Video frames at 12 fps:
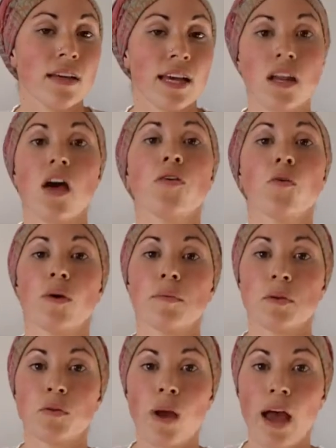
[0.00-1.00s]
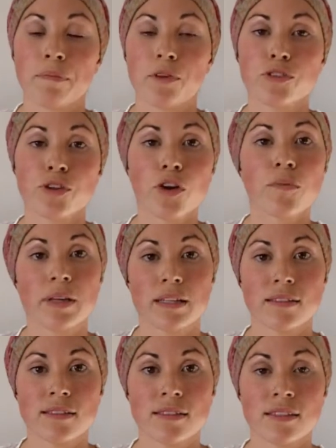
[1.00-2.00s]
other women wrap their
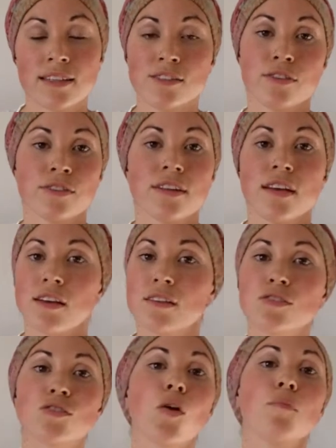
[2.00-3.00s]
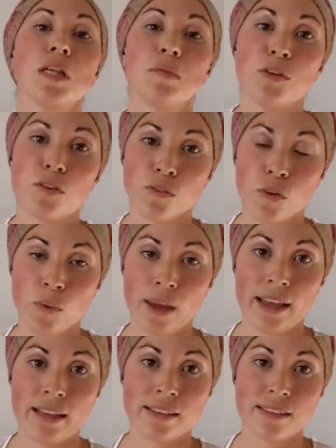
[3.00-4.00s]
turbans, because there's so many beautiful
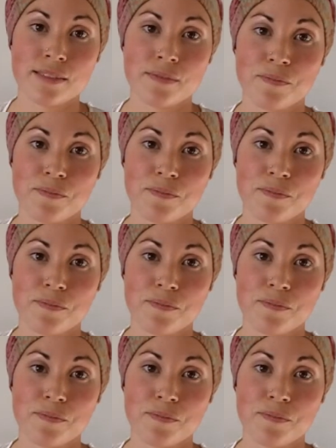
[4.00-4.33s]
ways.